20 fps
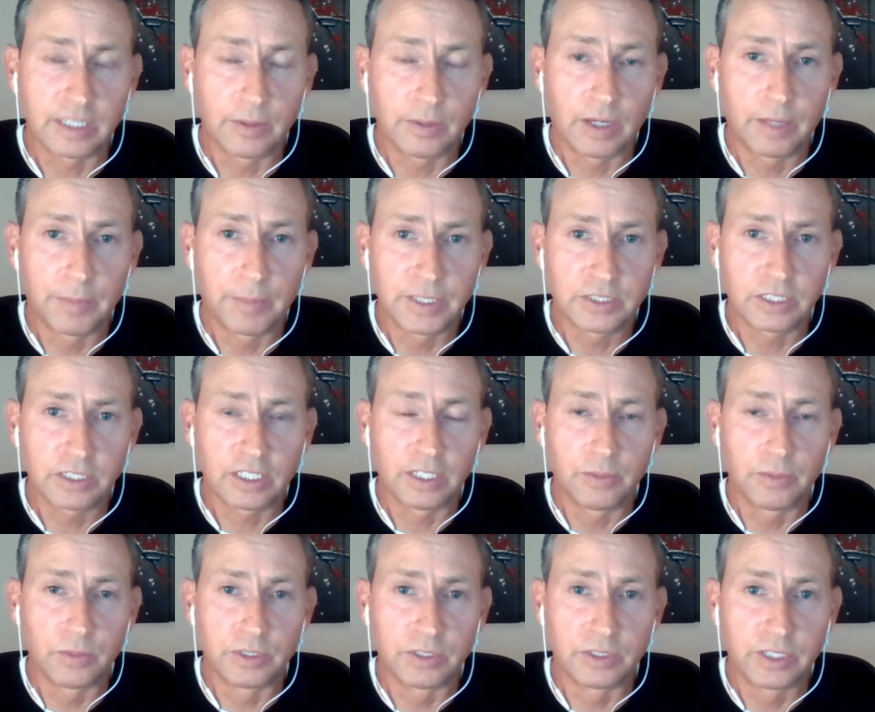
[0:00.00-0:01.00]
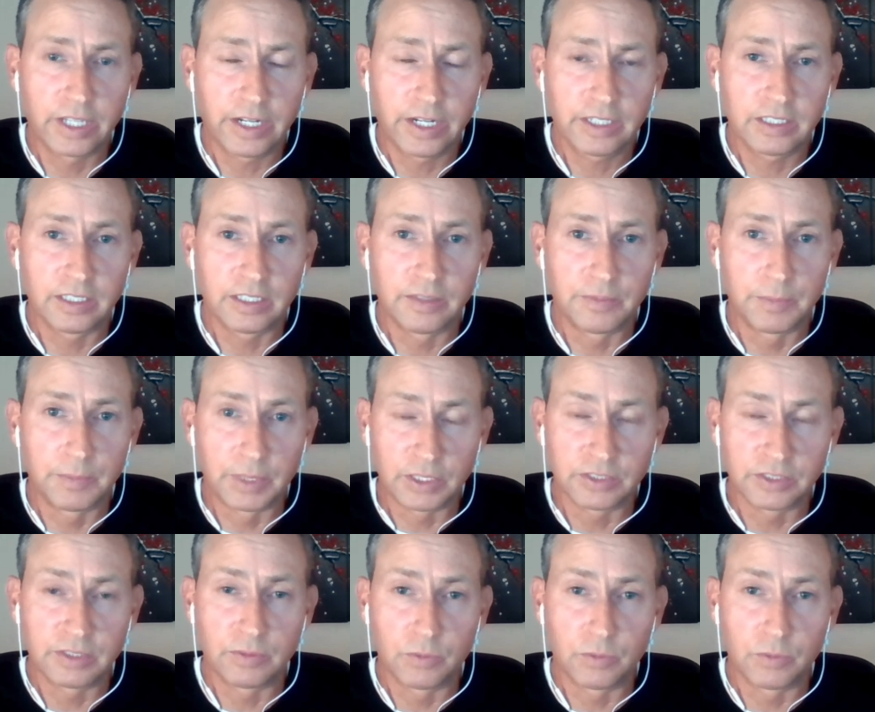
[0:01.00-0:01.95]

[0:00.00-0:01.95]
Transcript: I basically would characterize, because